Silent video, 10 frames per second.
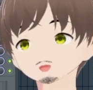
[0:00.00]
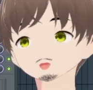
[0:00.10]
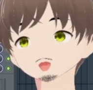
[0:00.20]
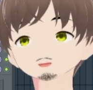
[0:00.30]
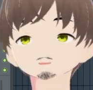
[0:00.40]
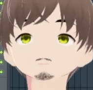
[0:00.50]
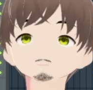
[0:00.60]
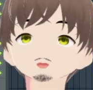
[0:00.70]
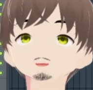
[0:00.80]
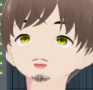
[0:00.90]
But
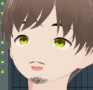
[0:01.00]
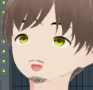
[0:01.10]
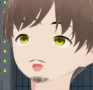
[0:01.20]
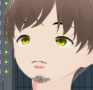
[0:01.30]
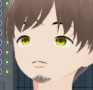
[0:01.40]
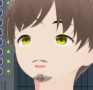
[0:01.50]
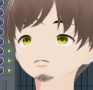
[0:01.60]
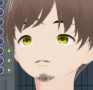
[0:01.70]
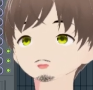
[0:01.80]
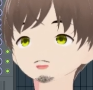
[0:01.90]
that's gonna wrap it up for
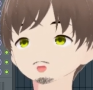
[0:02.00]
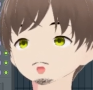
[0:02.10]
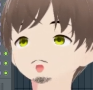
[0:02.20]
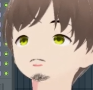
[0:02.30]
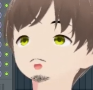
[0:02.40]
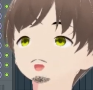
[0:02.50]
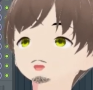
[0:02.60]
this video. I hope you